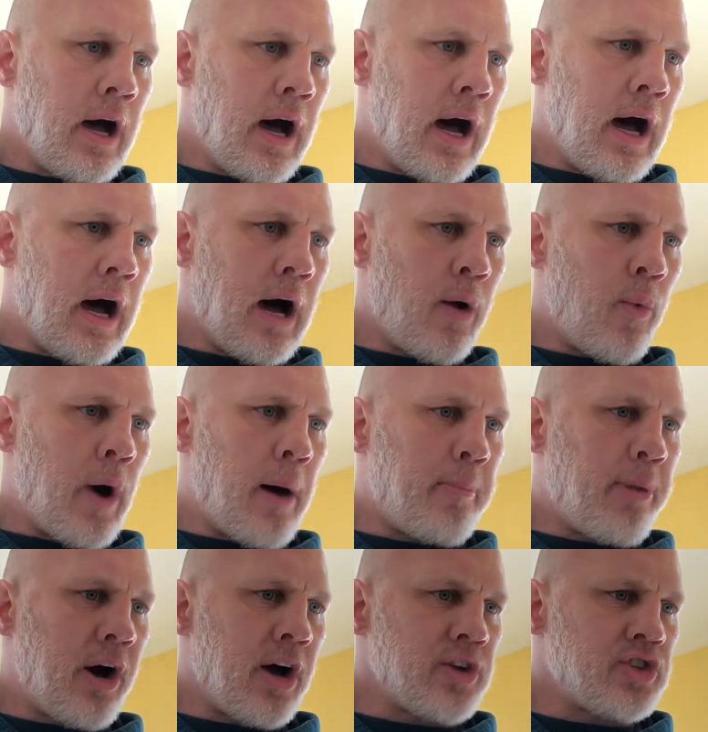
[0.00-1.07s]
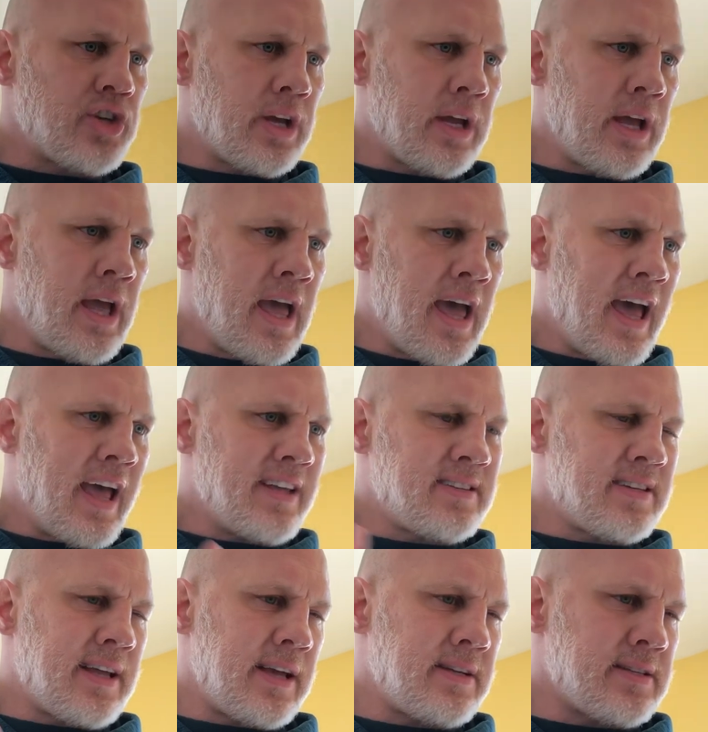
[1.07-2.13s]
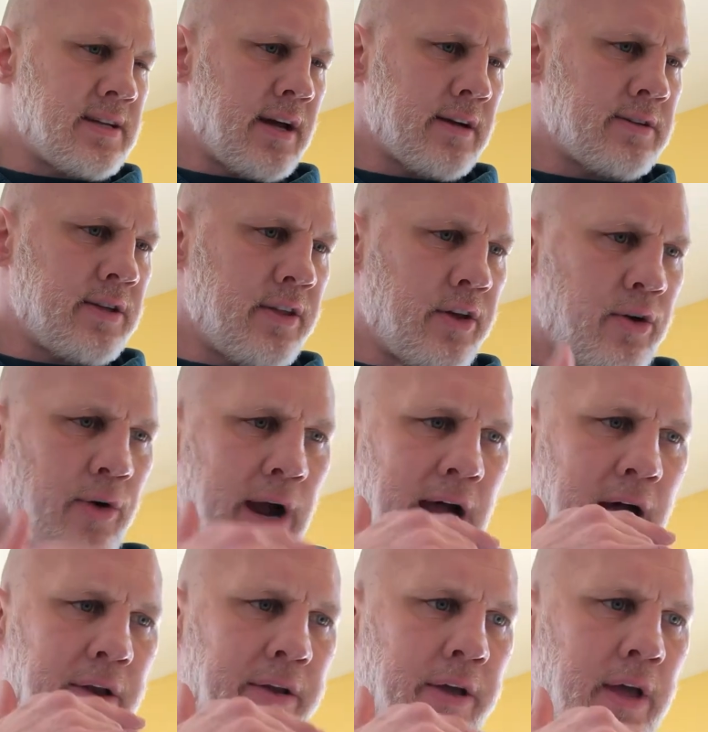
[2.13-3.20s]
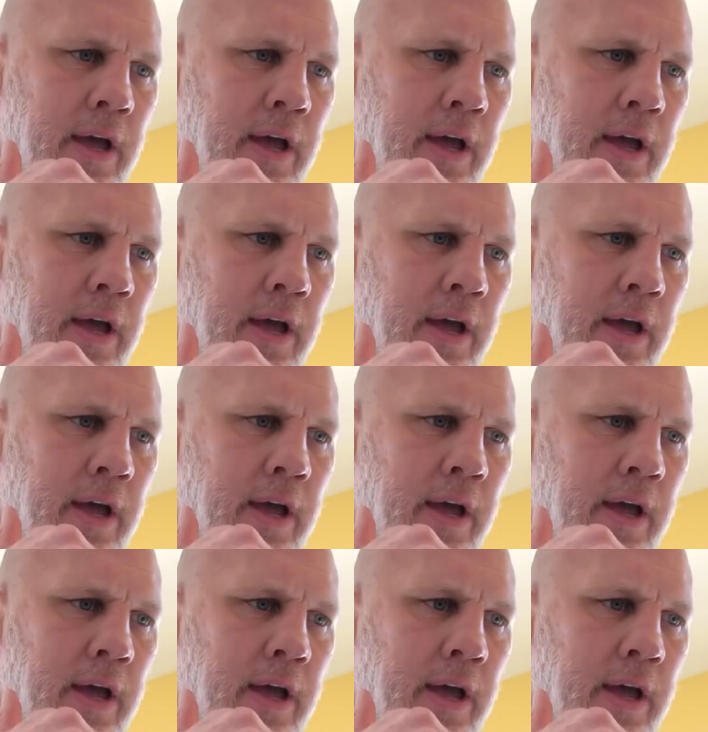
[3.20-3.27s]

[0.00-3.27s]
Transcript: While punching and stay stuck to the ground.